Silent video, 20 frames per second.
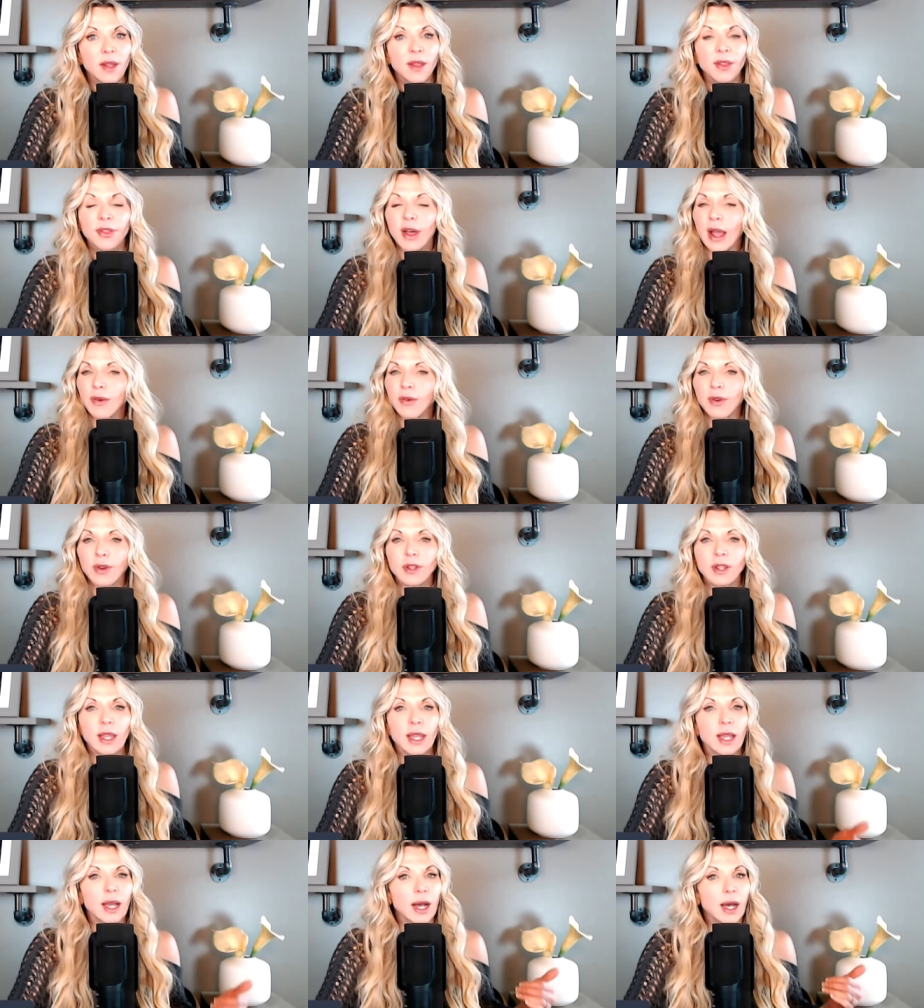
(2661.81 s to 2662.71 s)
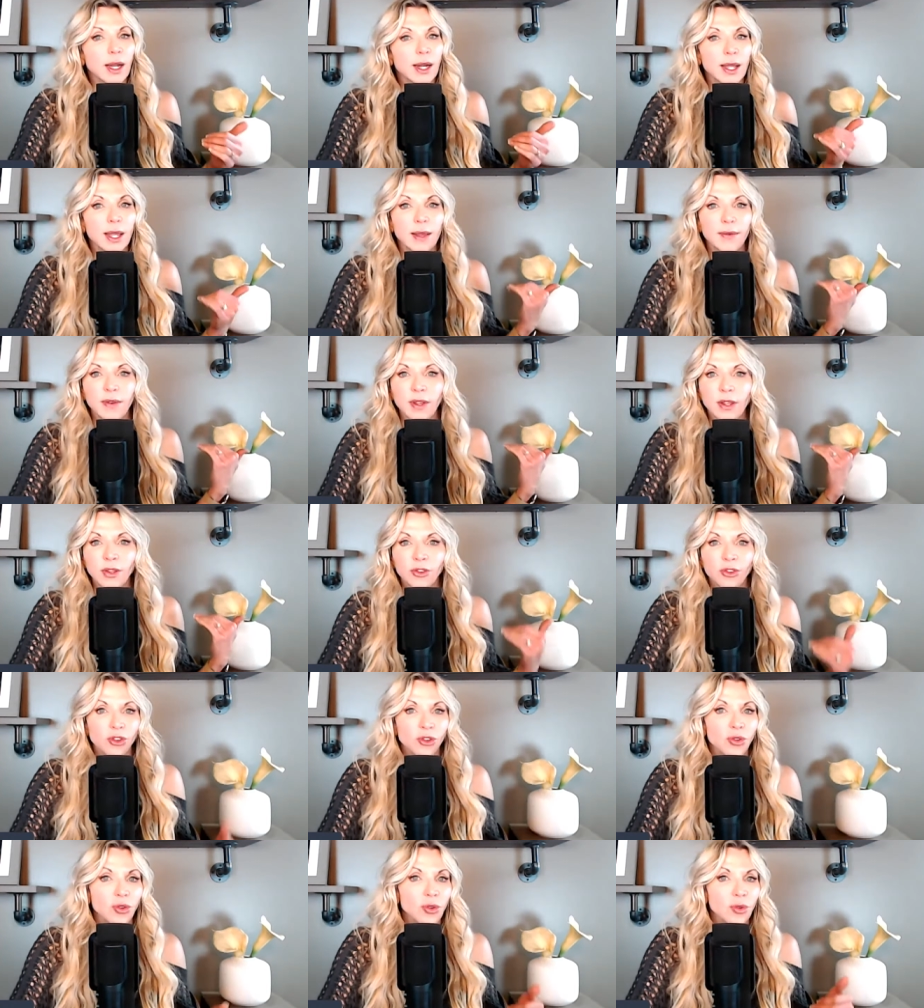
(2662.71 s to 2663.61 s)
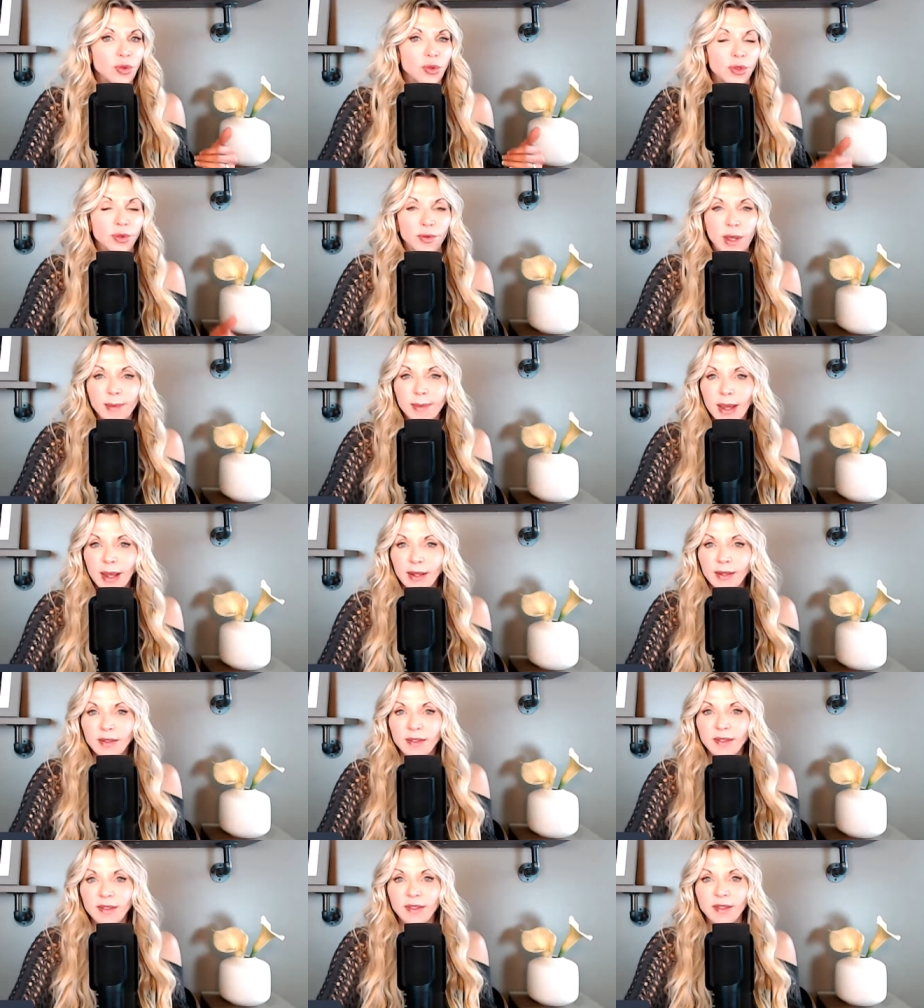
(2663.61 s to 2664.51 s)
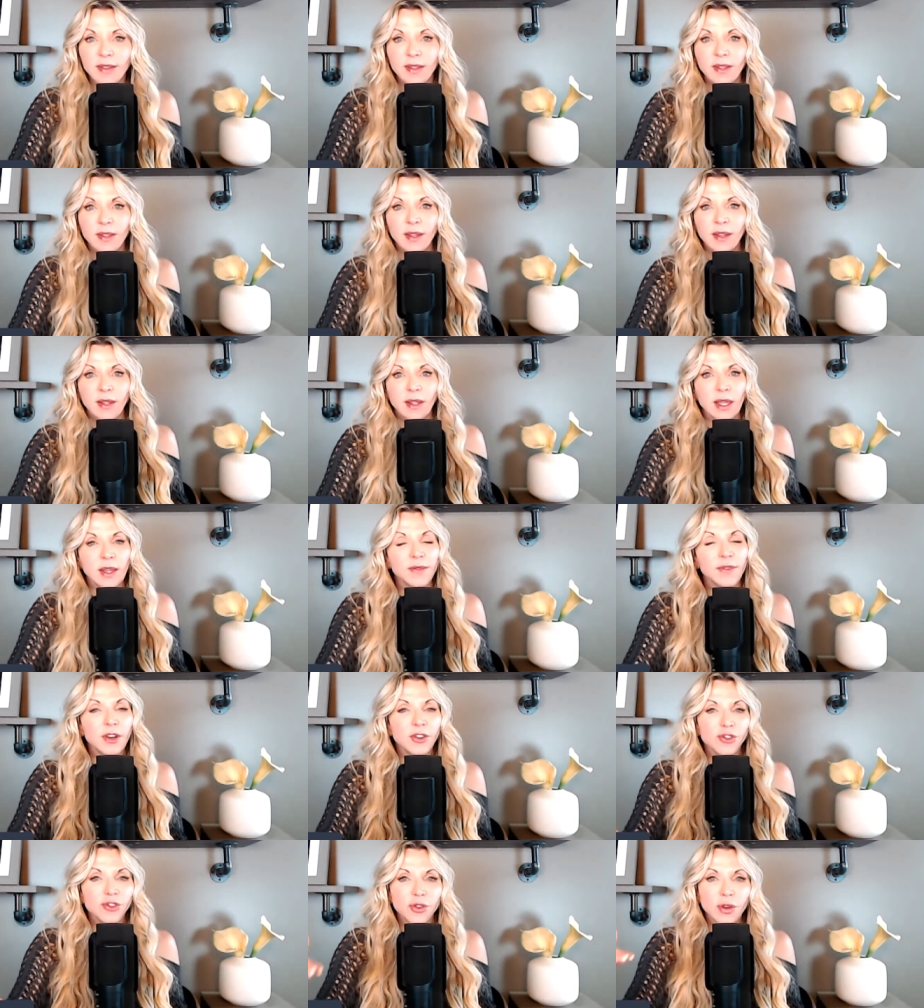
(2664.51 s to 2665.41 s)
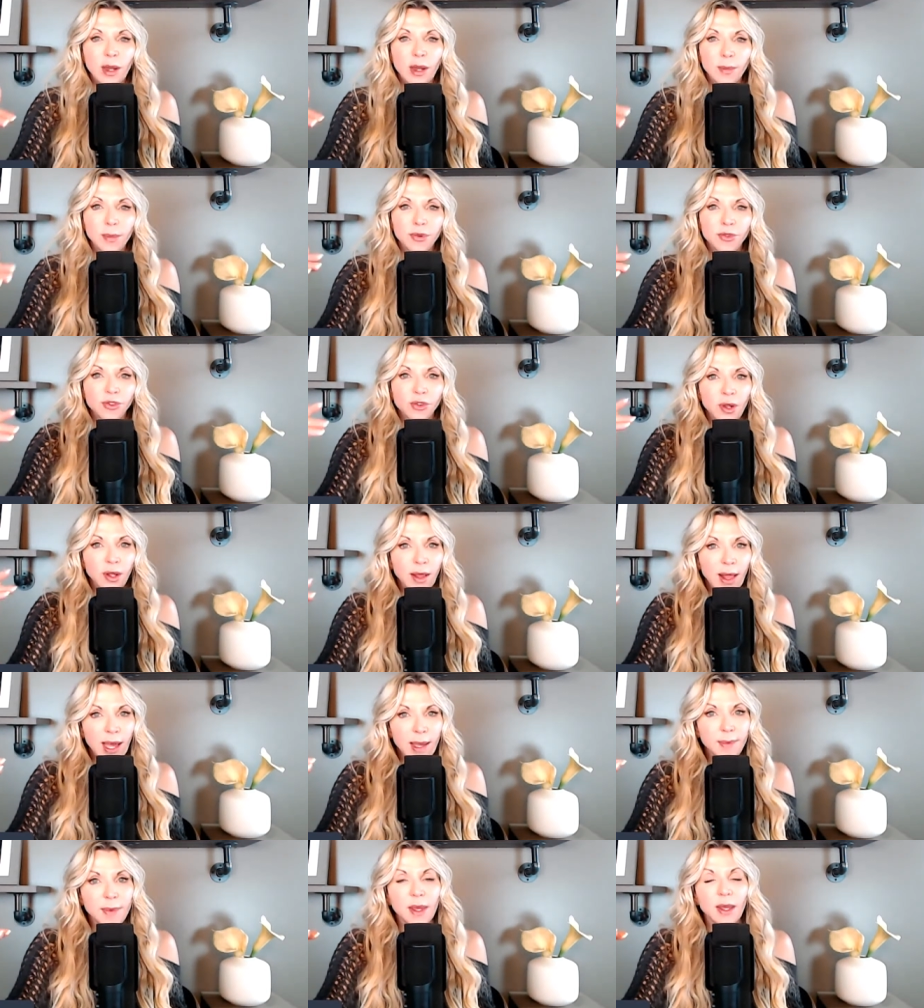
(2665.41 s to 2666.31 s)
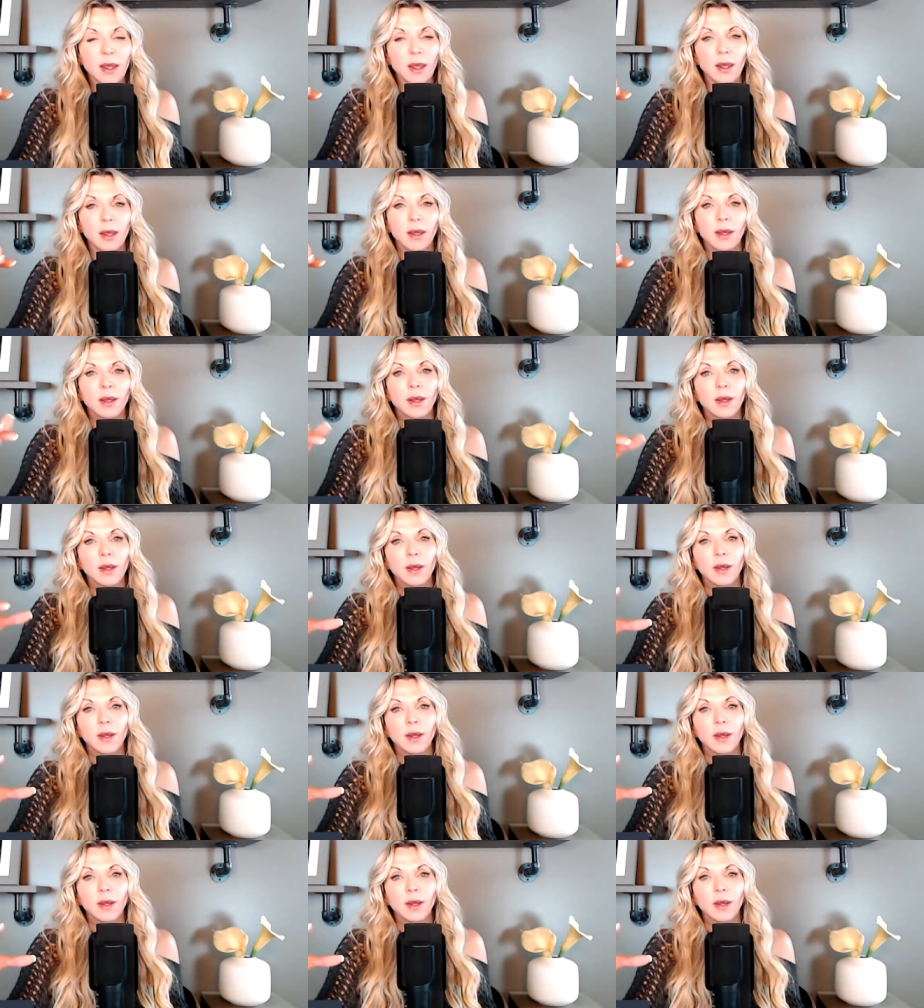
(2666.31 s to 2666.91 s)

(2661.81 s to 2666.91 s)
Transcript: Thyroid, you got to give it two, three months. Even as your numbers are climbing,